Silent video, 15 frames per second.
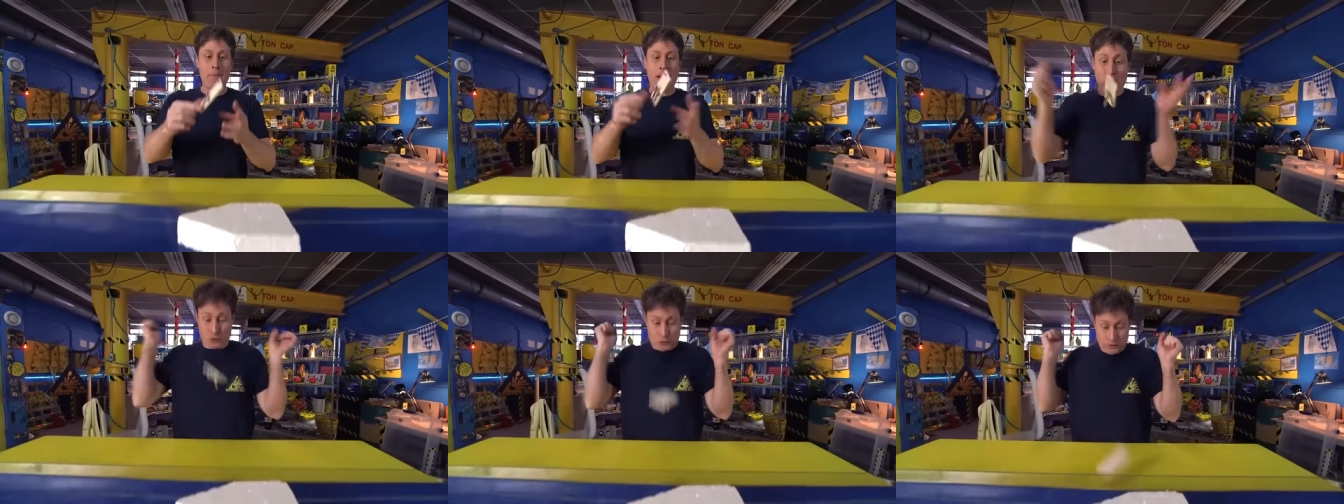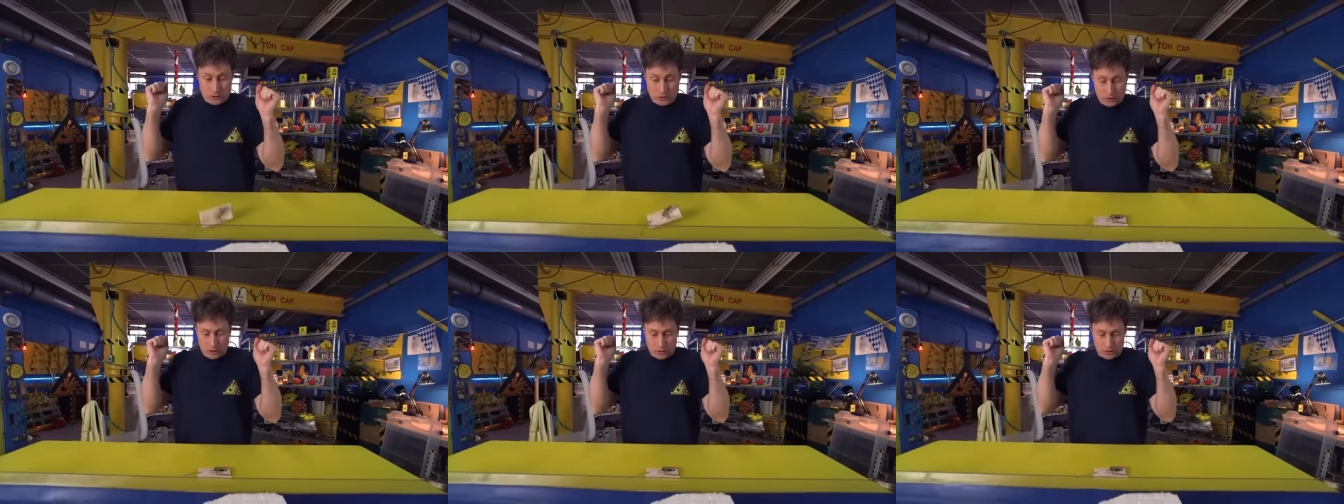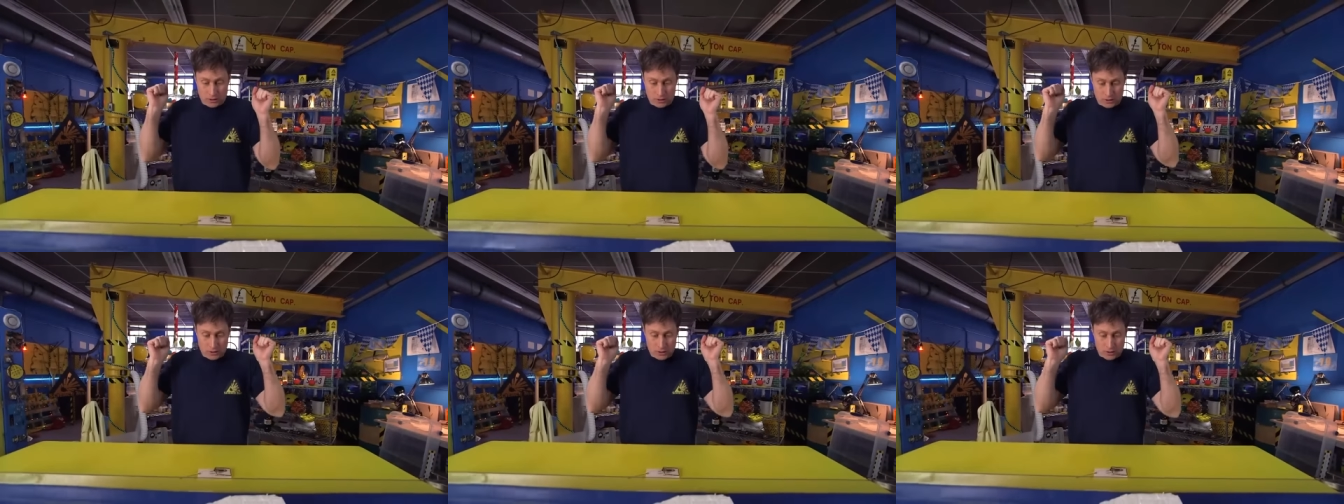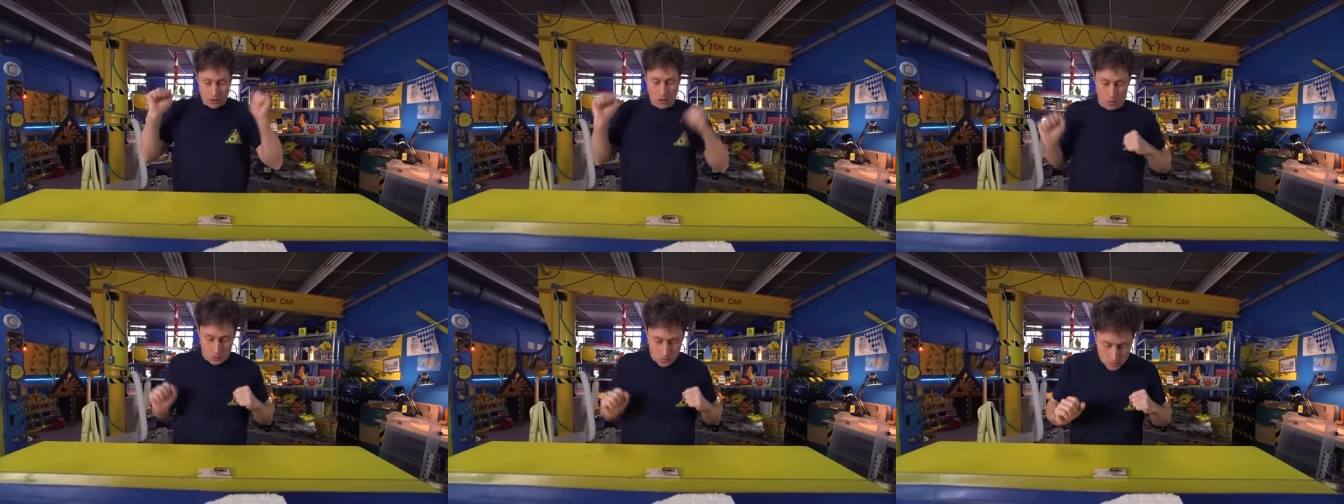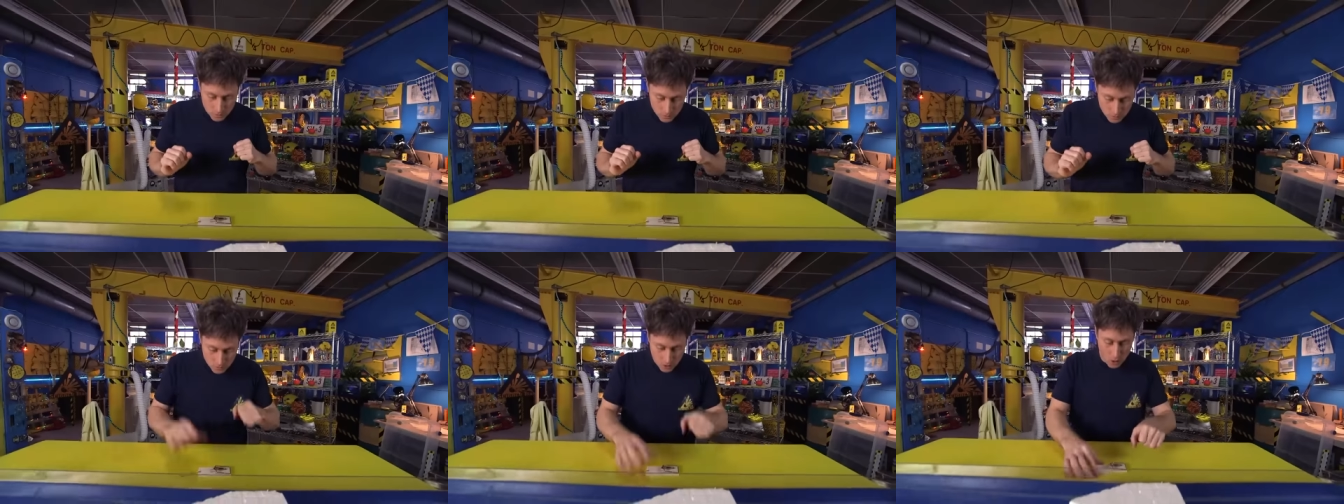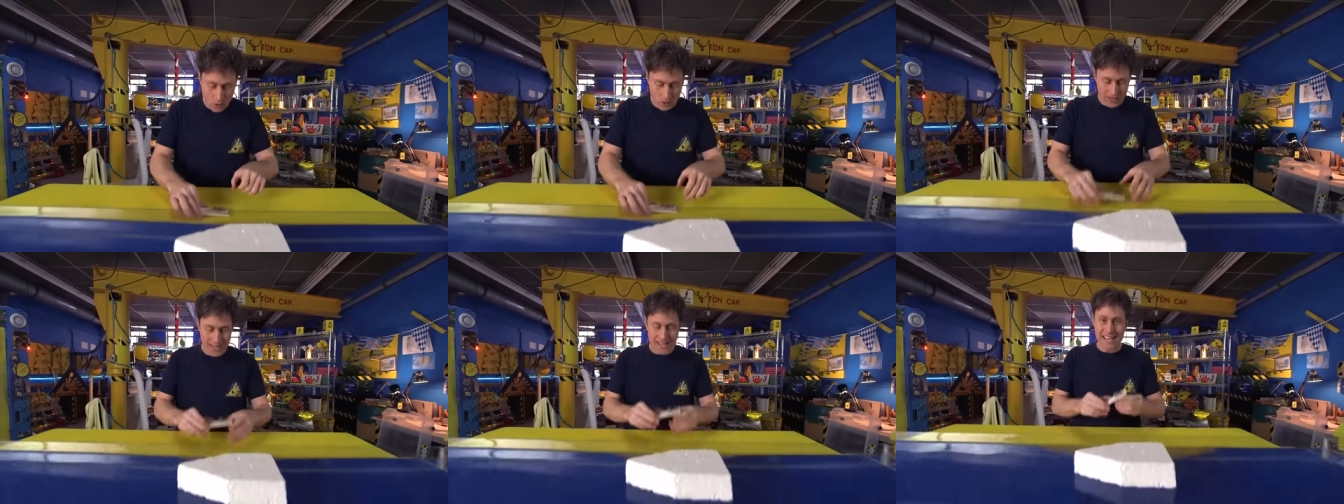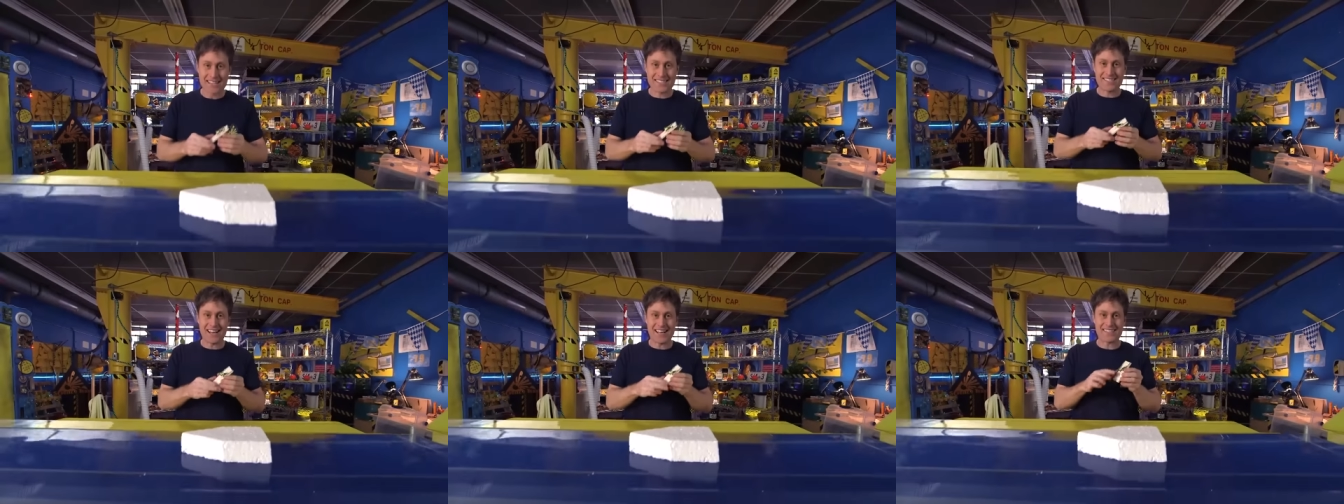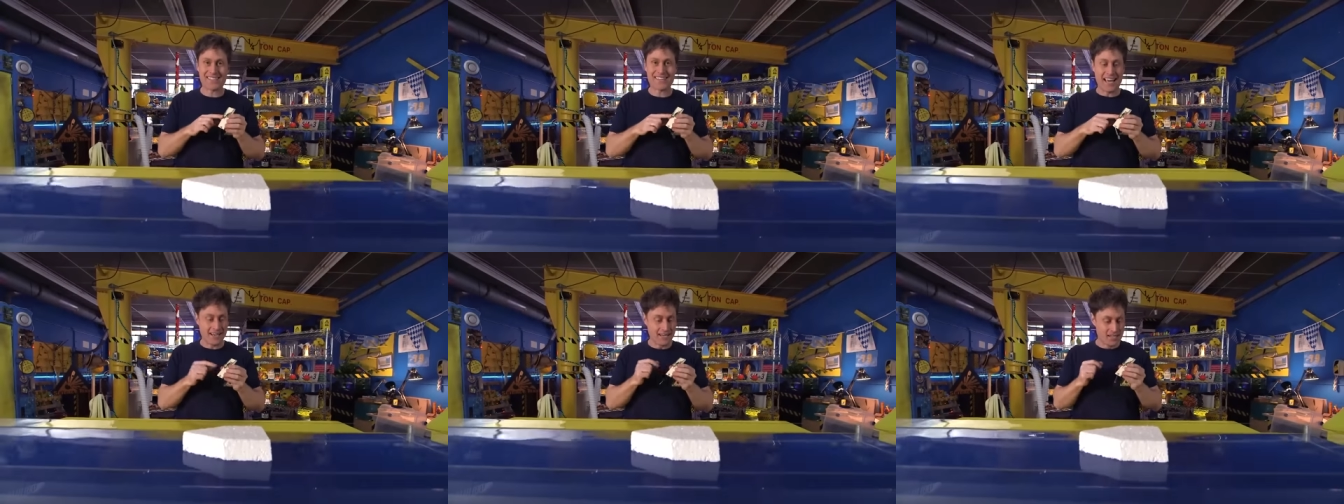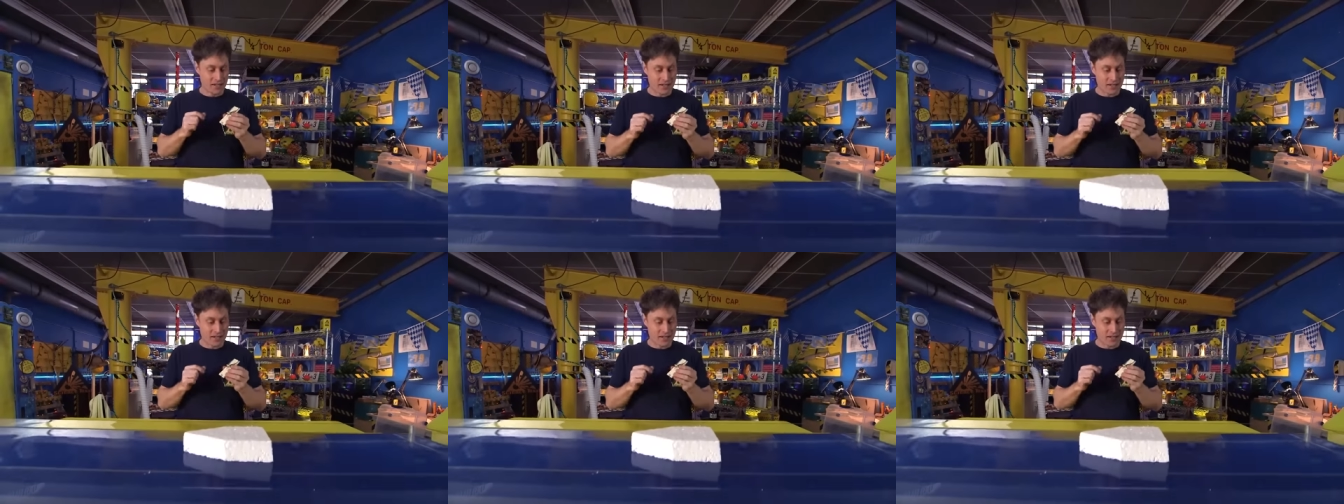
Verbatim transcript: mouse. Ugh. Oh, it's not set.